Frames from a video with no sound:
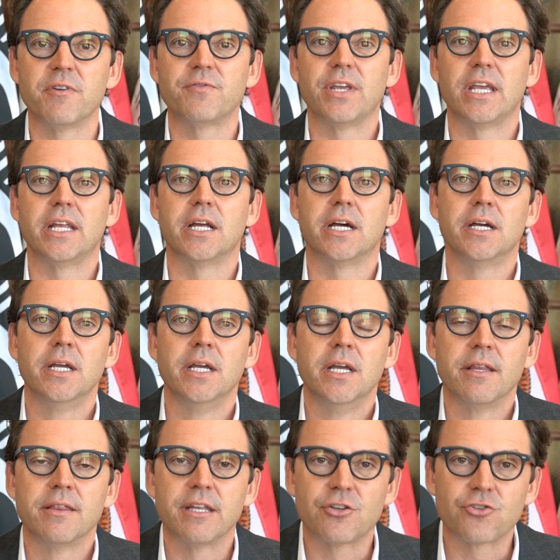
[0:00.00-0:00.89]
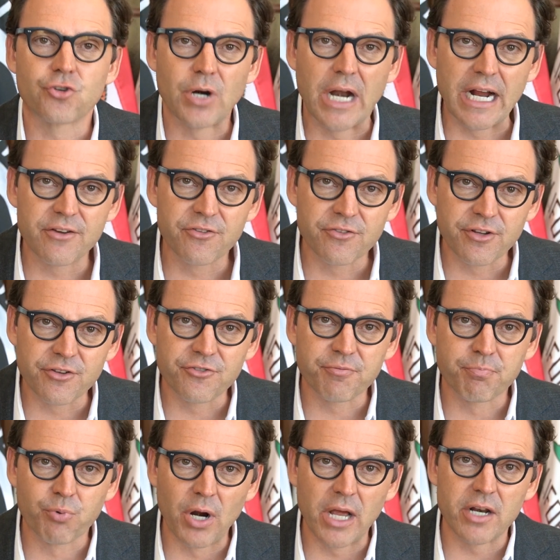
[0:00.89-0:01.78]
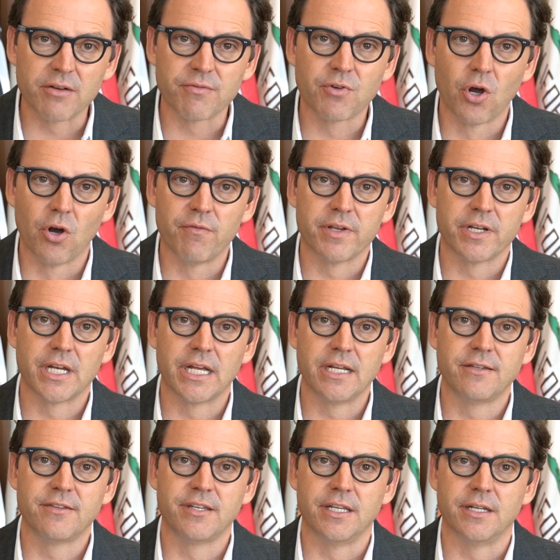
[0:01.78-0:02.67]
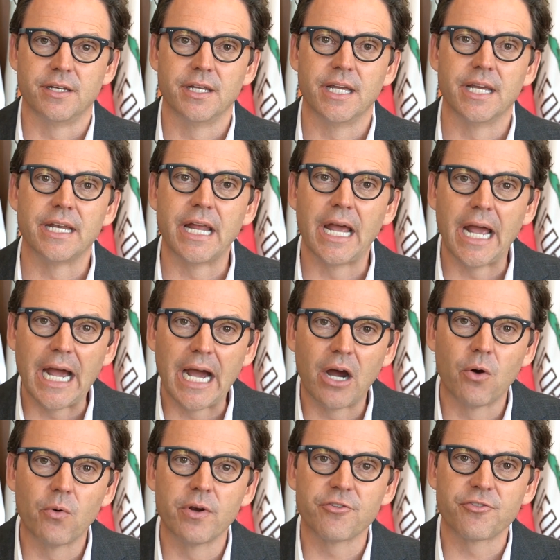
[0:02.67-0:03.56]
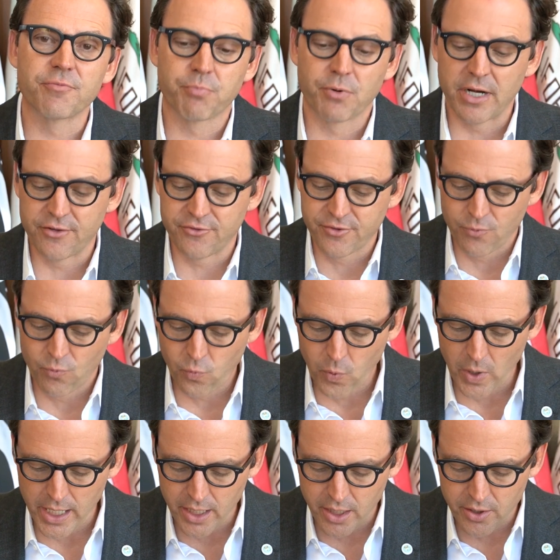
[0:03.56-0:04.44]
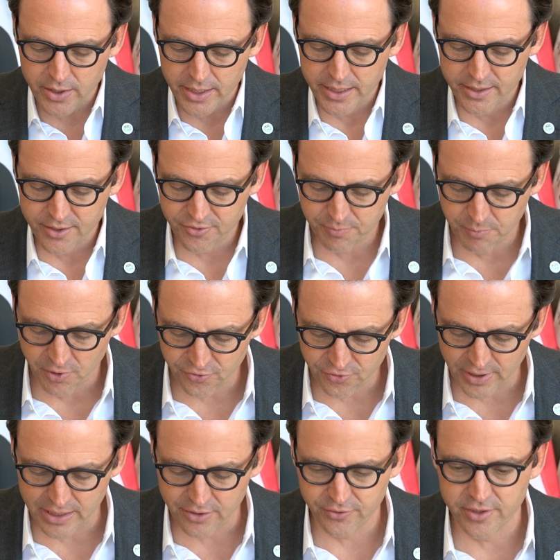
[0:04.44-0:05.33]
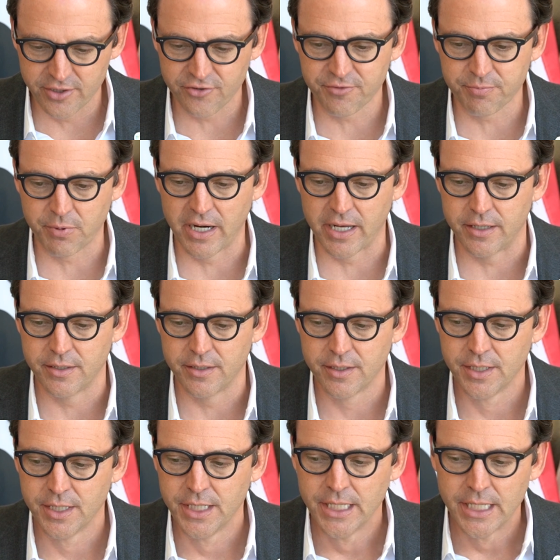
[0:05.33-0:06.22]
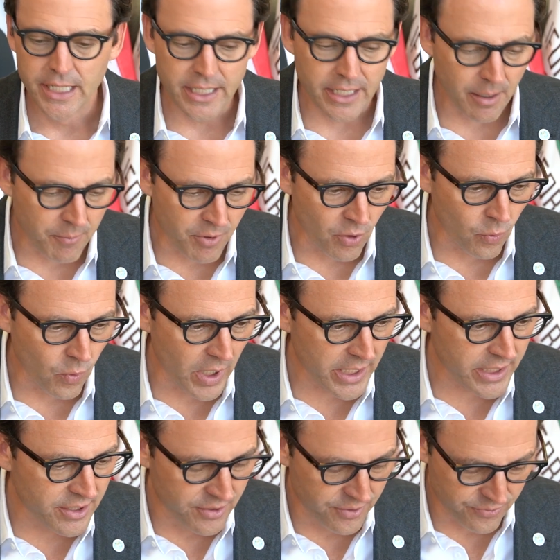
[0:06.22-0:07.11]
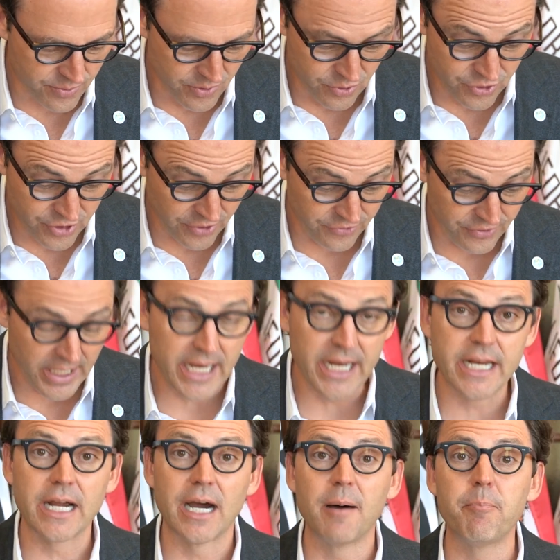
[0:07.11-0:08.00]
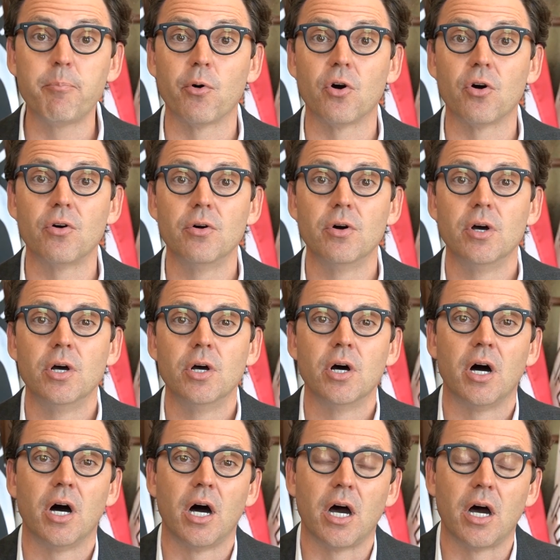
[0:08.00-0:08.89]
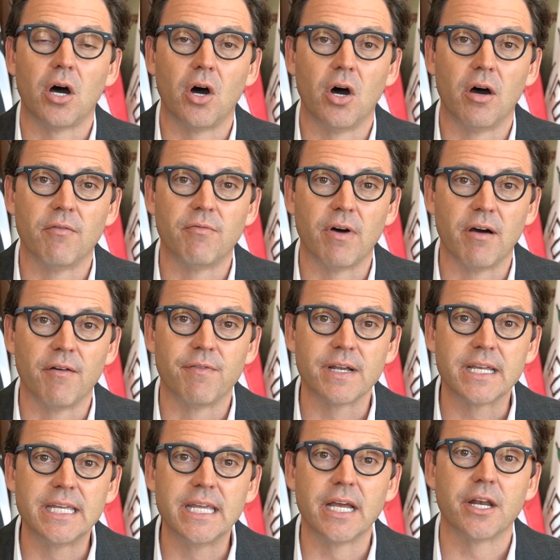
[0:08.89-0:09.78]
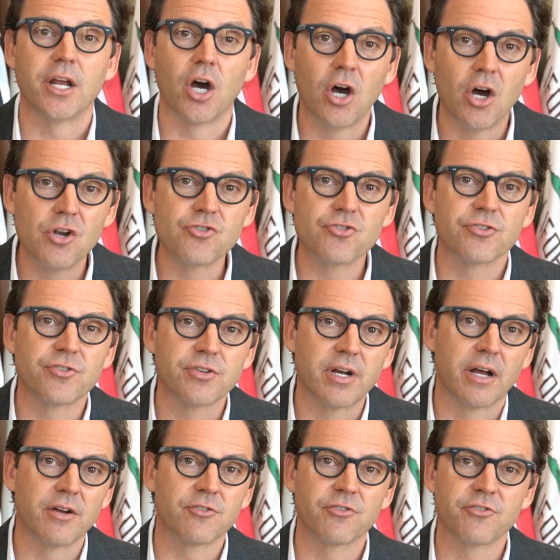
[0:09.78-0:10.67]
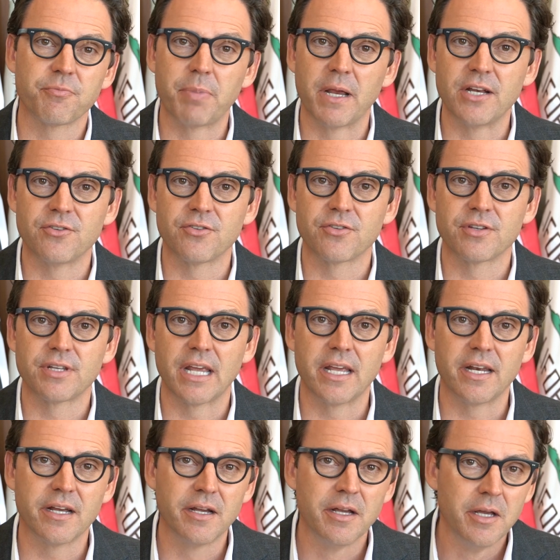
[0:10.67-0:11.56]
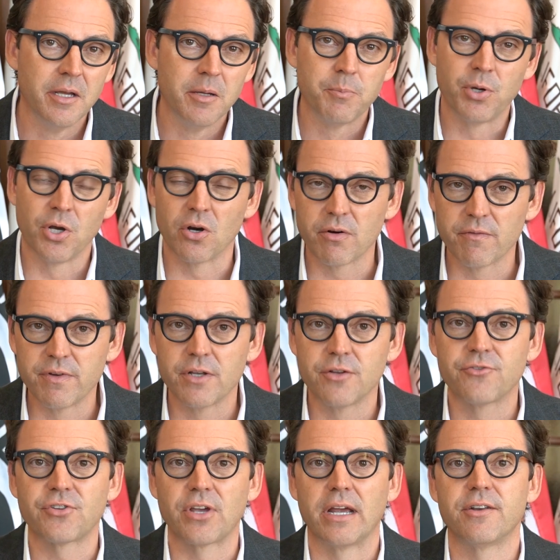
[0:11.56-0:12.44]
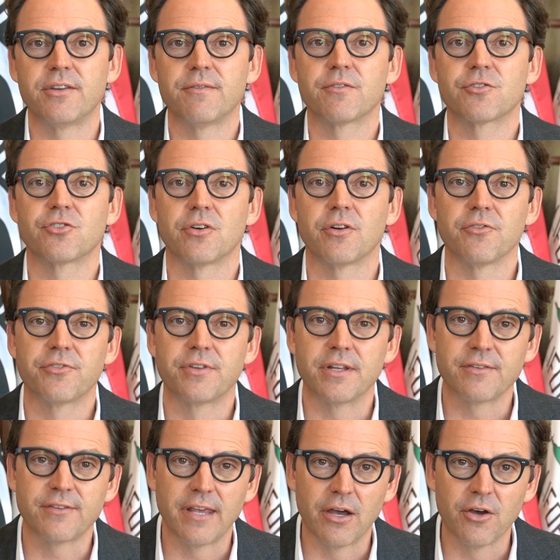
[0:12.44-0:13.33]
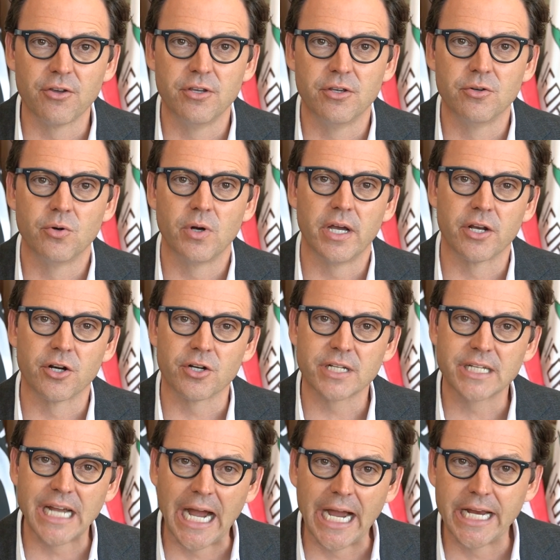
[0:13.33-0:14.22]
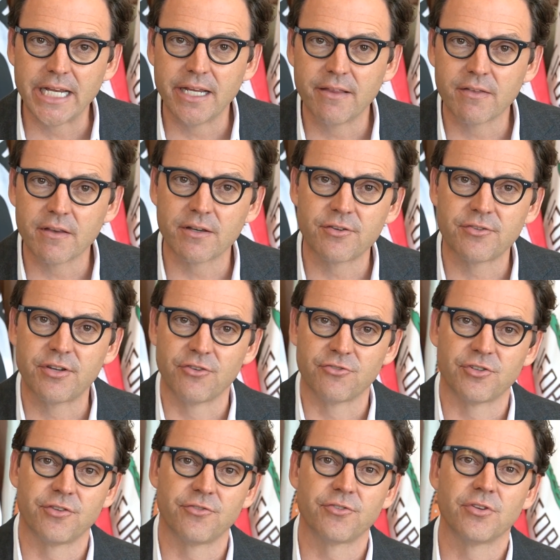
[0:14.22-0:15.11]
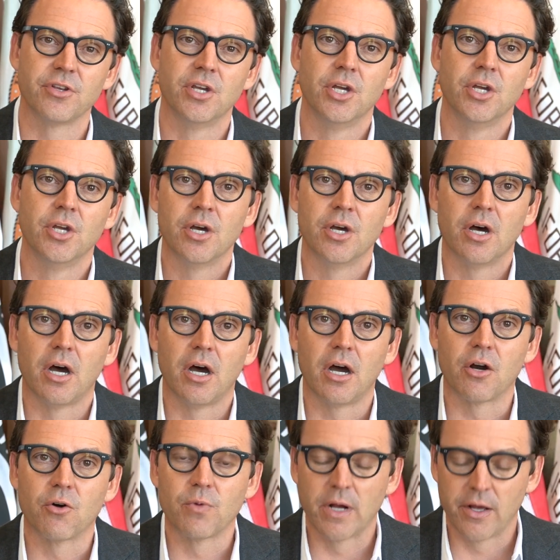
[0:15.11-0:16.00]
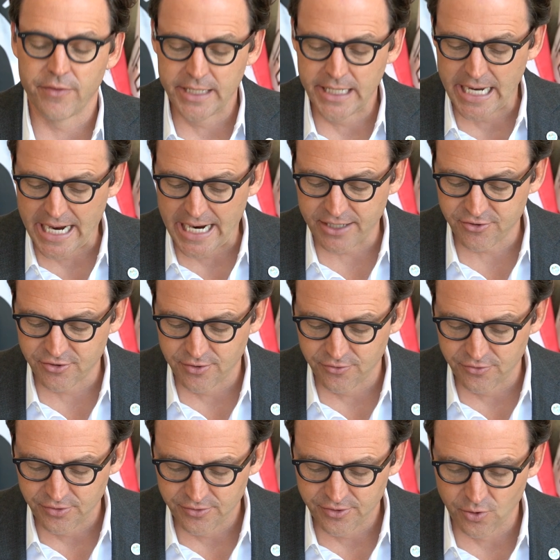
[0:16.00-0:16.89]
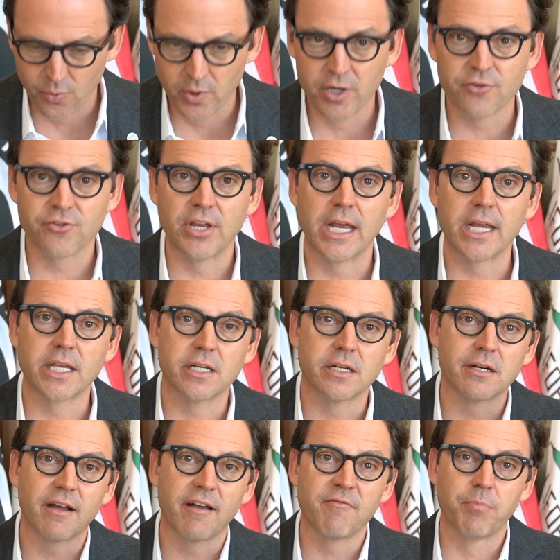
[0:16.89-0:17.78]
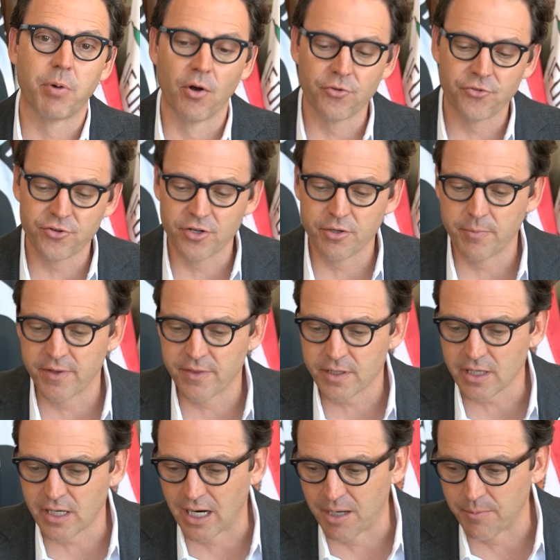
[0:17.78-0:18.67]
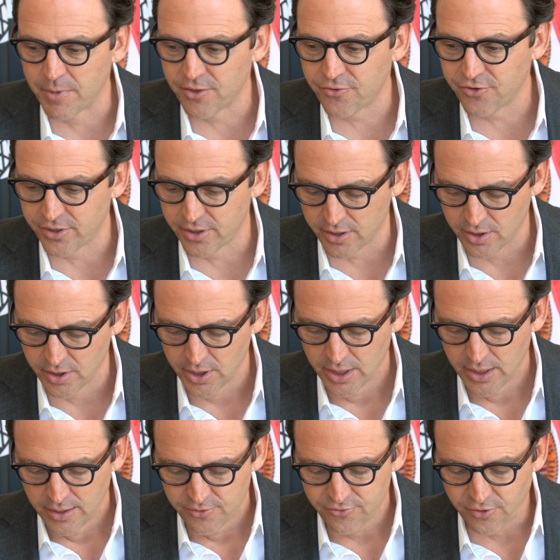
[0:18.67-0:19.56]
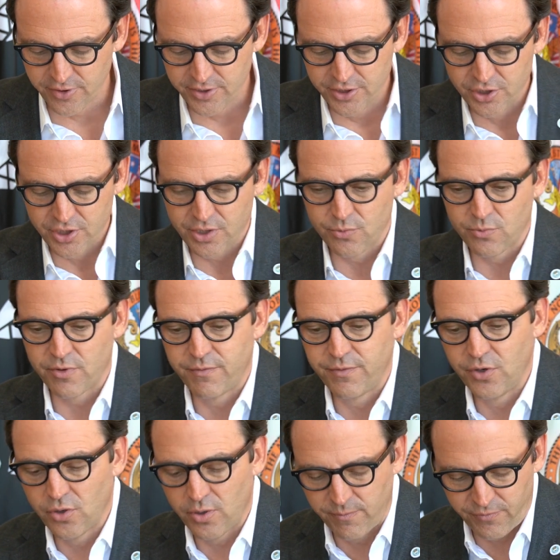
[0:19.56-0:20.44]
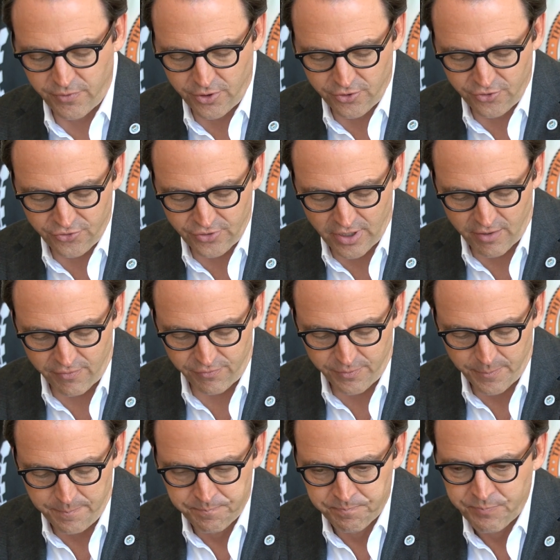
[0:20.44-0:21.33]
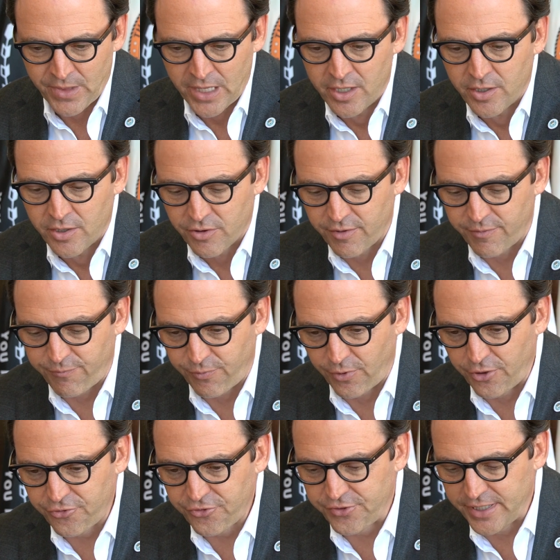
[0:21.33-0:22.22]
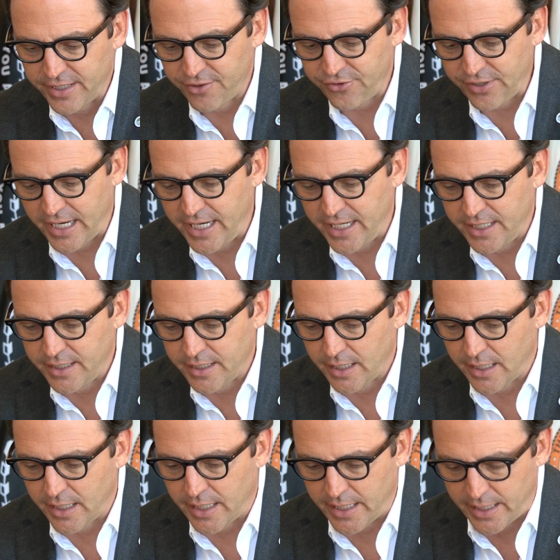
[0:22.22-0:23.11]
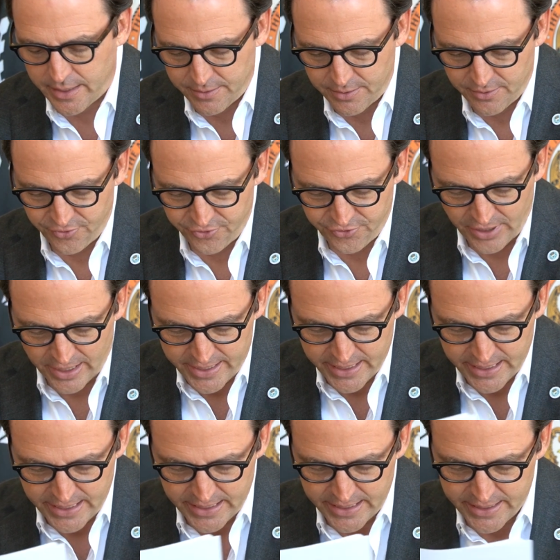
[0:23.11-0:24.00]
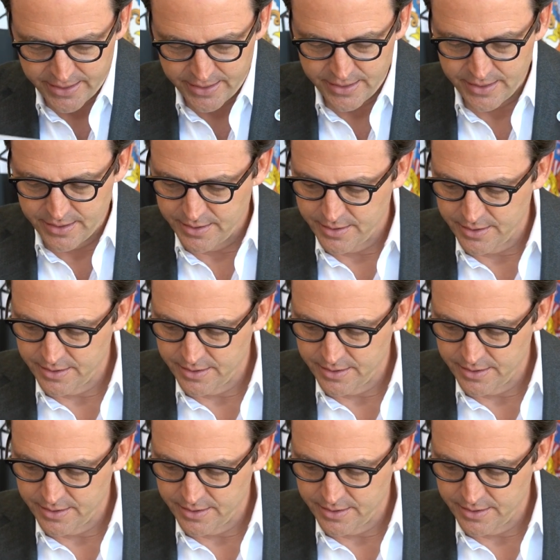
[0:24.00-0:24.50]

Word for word: of data that tracks the spread of COVID 19 and how it spreads and where it is most likely to spread. And I'm going to walk you through just a couple uh, of, of, again, hundreds and hundreds of pages of data, peer reviewed scientific journals that tell you and are guiding the decisions uh, around the actions that we are taking. And I posted them in the comments here so that you can review them for yourself. The first is a uh, study in